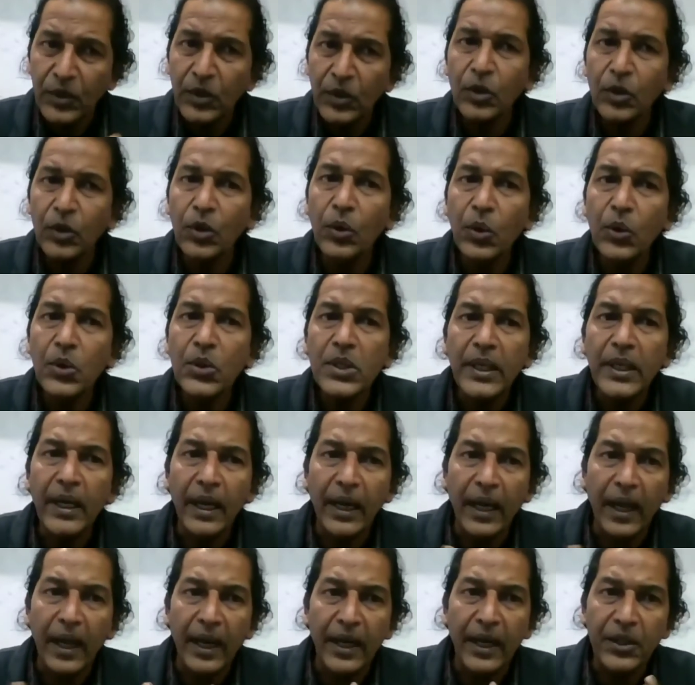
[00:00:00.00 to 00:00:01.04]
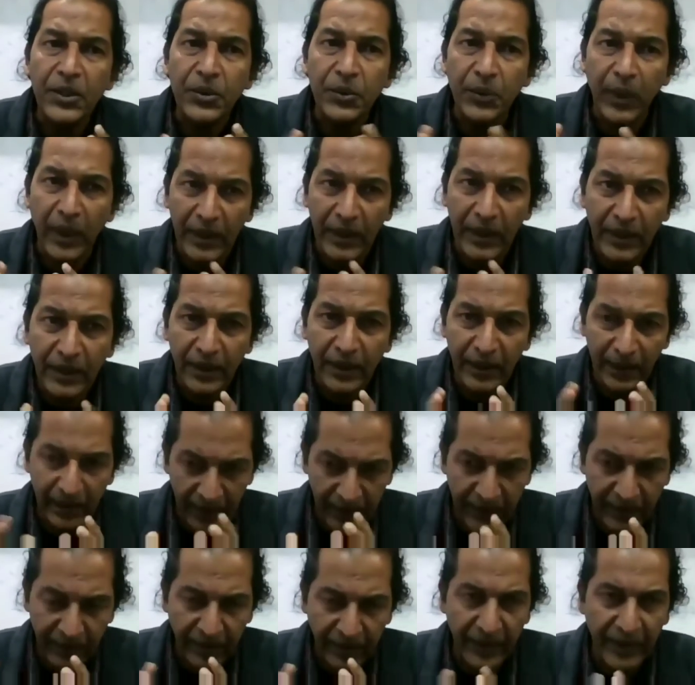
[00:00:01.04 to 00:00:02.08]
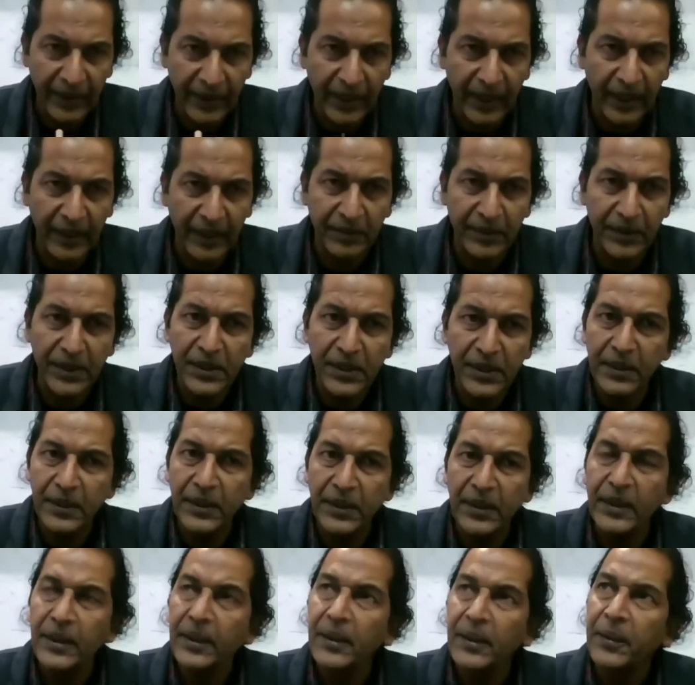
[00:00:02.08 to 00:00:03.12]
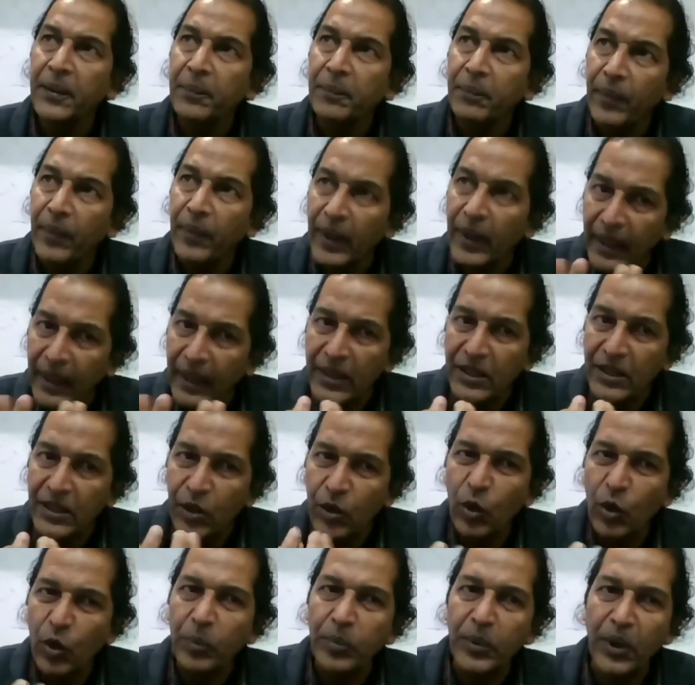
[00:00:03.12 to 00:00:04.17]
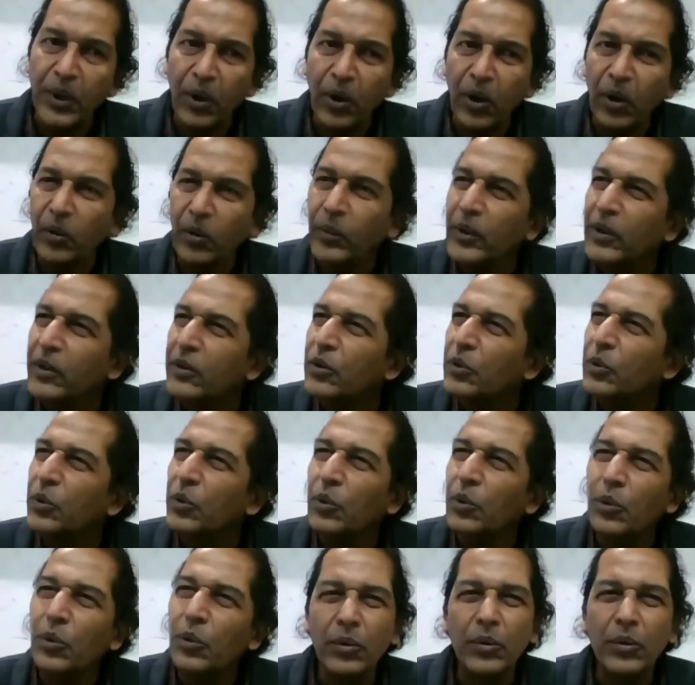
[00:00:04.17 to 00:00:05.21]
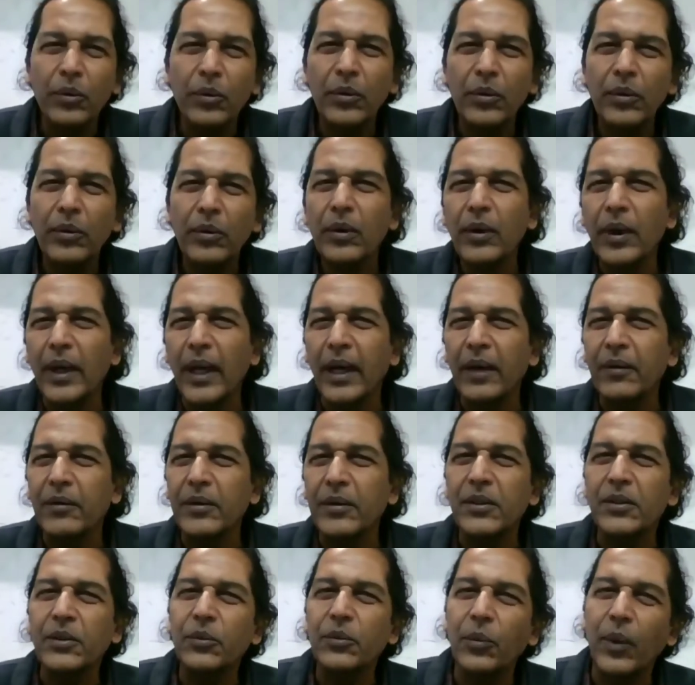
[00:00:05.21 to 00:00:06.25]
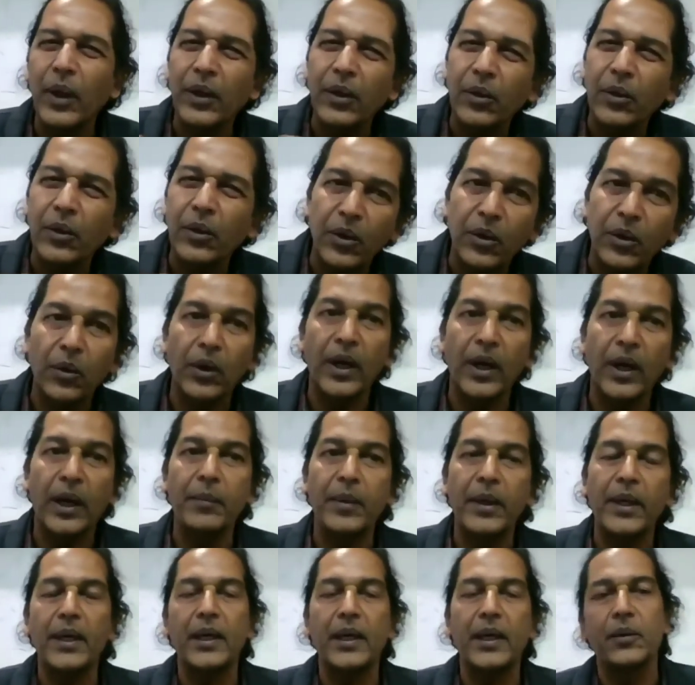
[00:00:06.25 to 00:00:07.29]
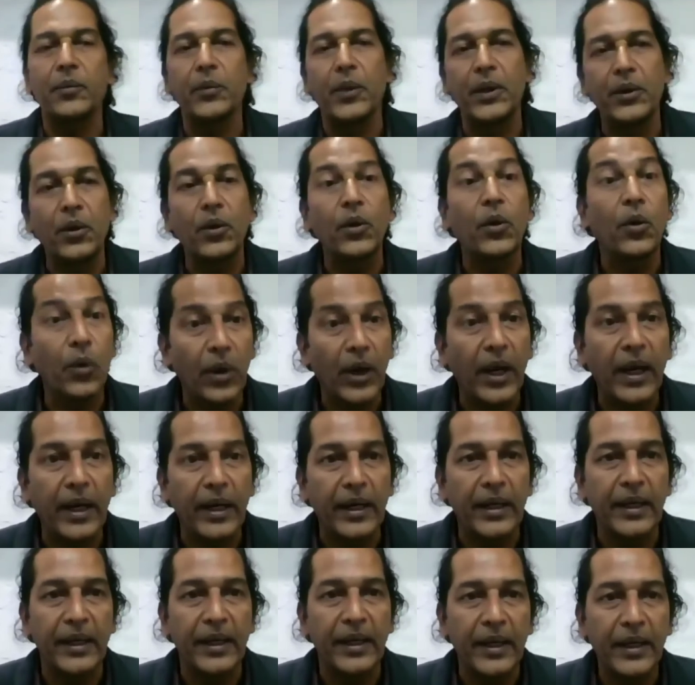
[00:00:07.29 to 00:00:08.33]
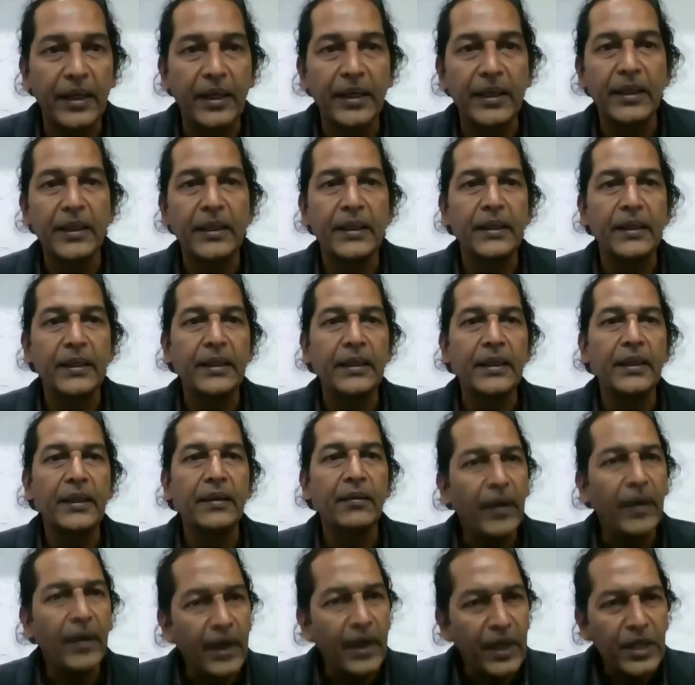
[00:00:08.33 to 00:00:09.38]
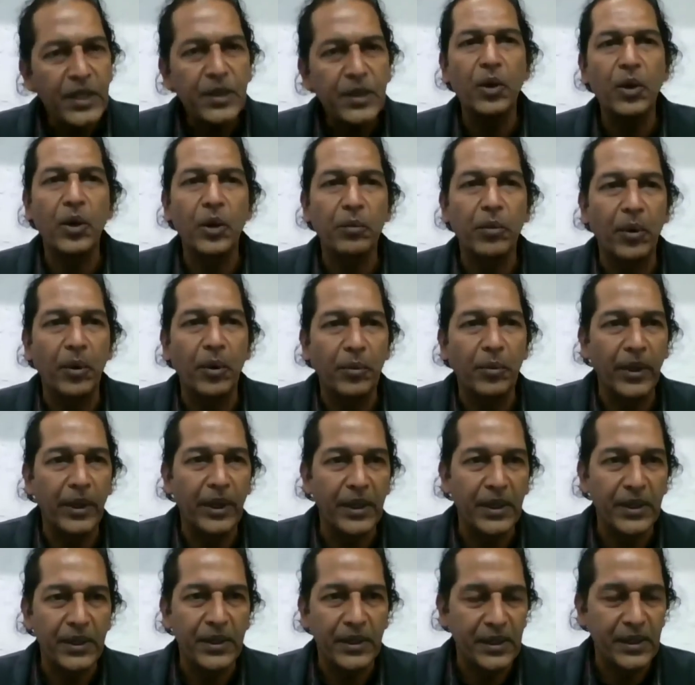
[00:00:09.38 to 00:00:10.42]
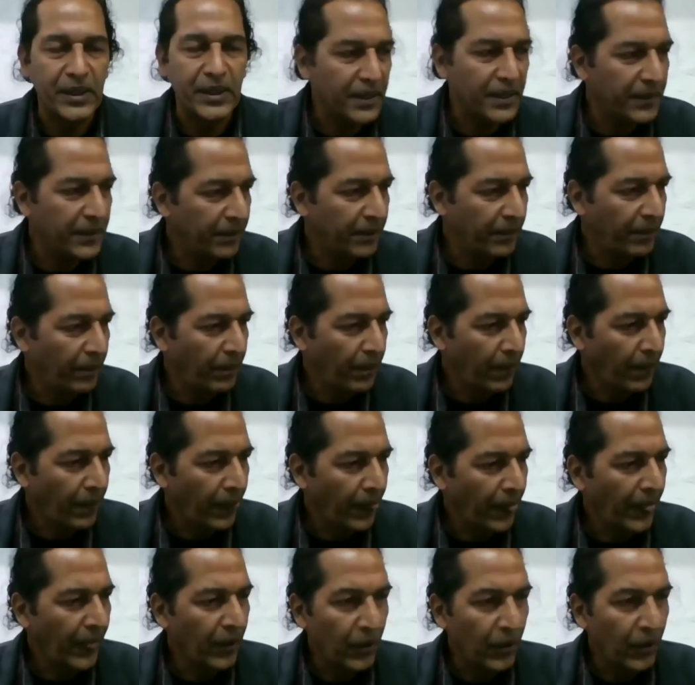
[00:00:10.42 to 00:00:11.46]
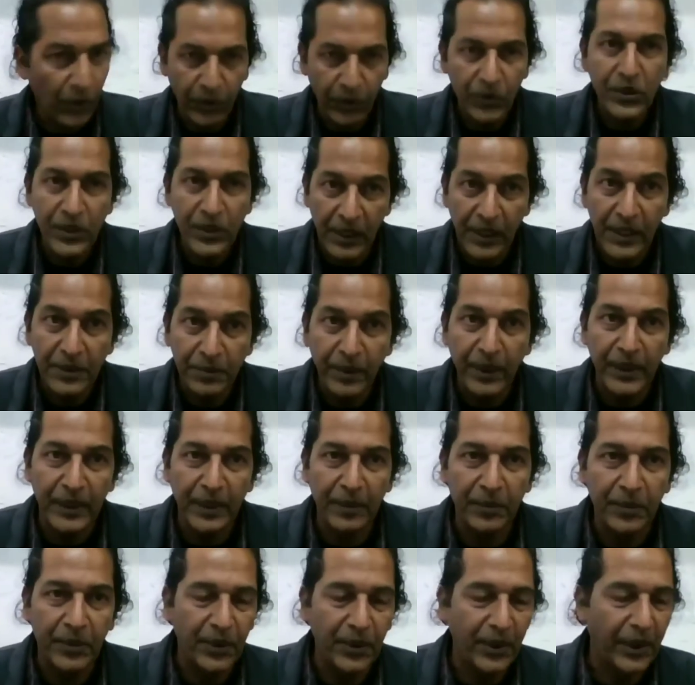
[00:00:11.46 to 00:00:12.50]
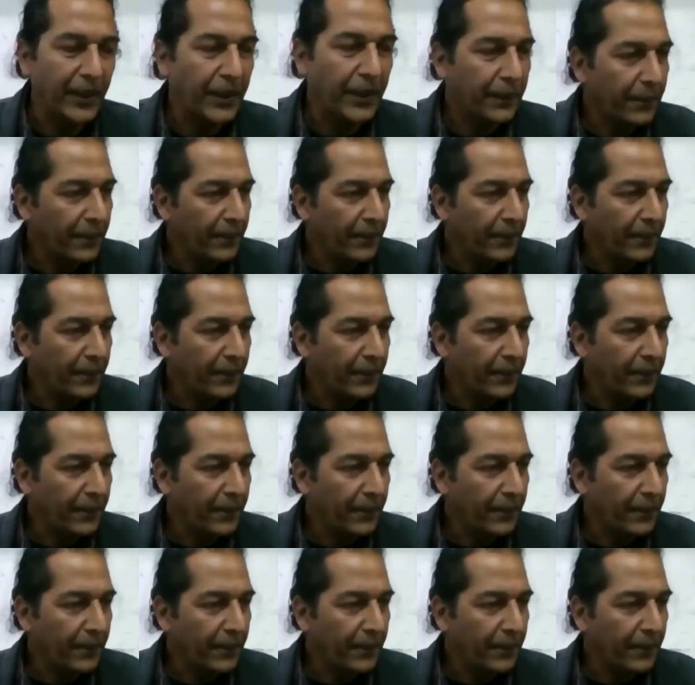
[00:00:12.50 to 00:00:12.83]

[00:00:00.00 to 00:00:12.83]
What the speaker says: closely allied to other Dravidian languages, but it's grouped along with two languages, one called Kolami and one called Olari. Very small populations who still speak them today.